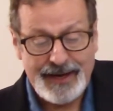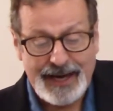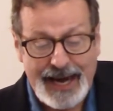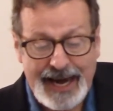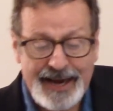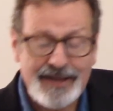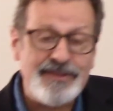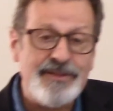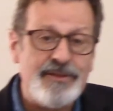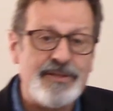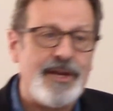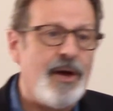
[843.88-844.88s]

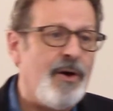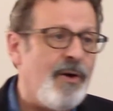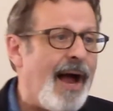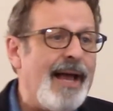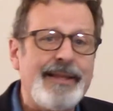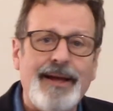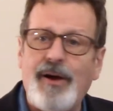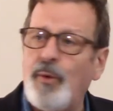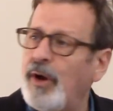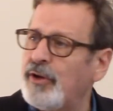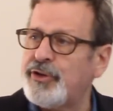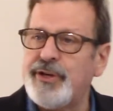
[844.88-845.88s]
And so I thought,
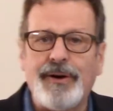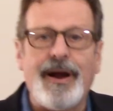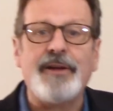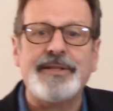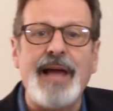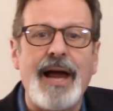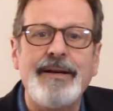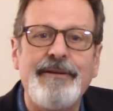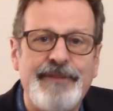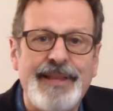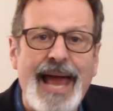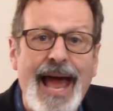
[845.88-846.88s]
well, sure, I'll sign up
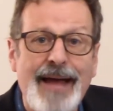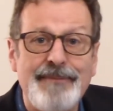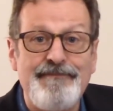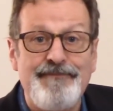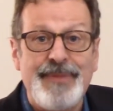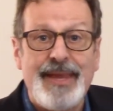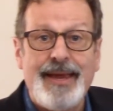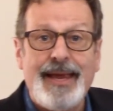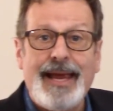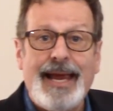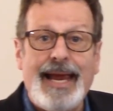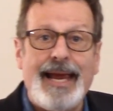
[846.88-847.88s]
for that
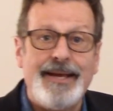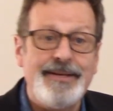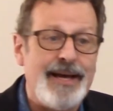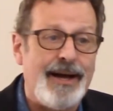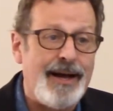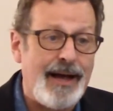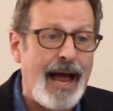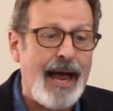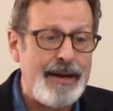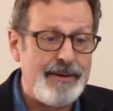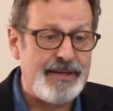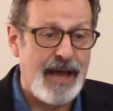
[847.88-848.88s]
and uh,
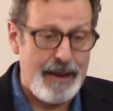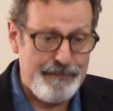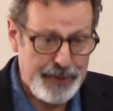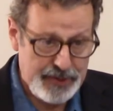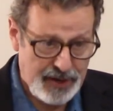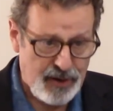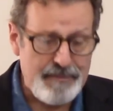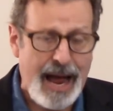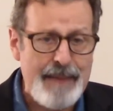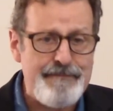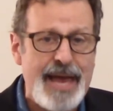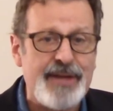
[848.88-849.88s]
I I put on
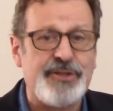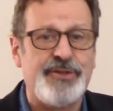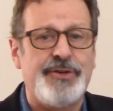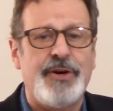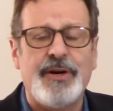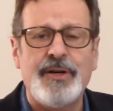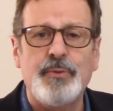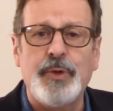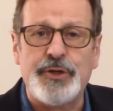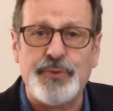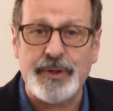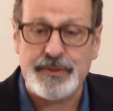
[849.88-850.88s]
my best shirt,
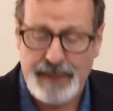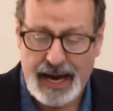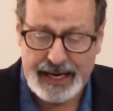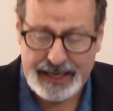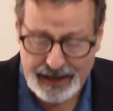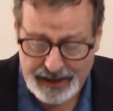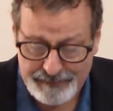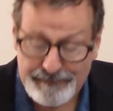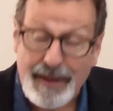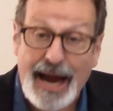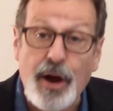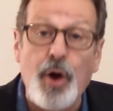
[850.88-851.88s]
which was my uh,
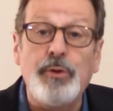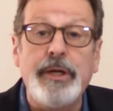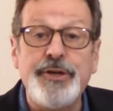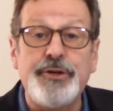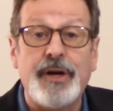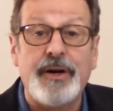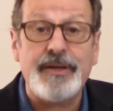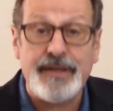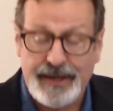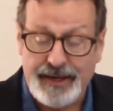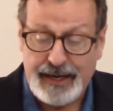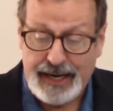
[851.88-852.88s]
my only shirt,
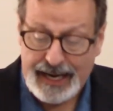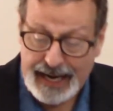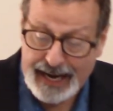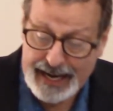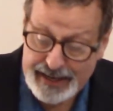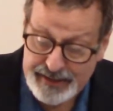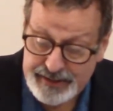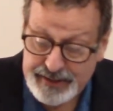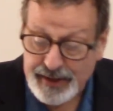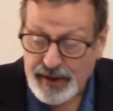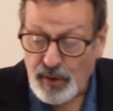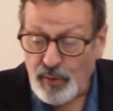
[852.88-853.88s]
and
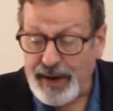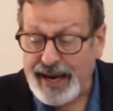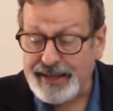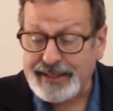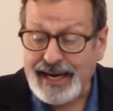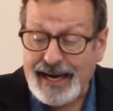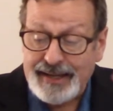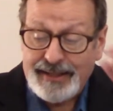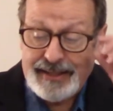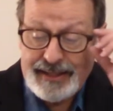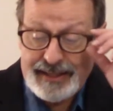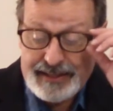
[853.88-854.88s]
went
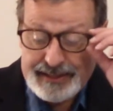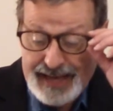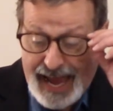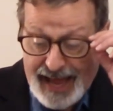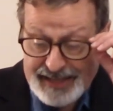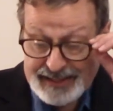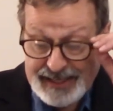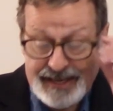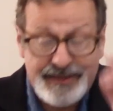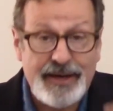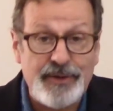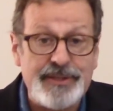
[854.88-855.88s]
and sat
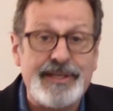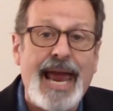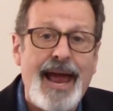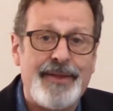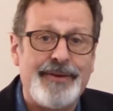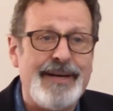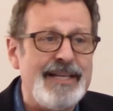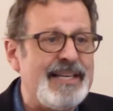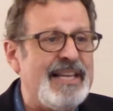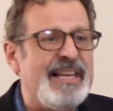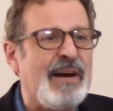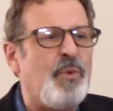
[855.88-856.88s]
in those gatherings,
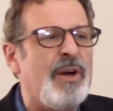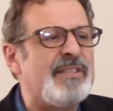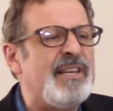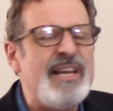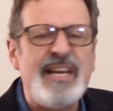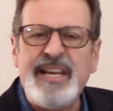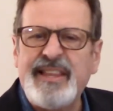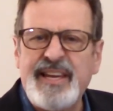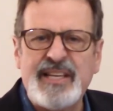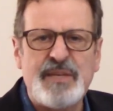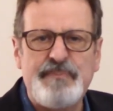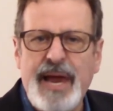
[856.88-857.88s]
and there wasn't
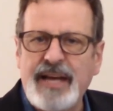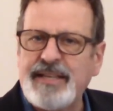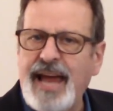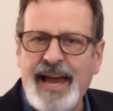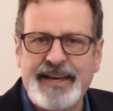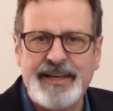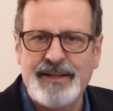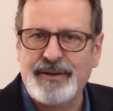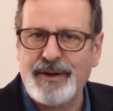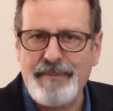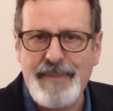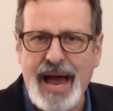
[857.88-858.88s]
anything
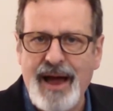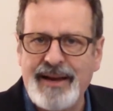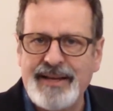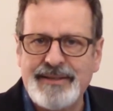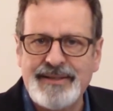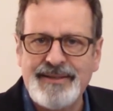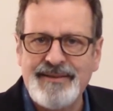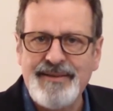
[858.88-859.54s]
spectacular about it,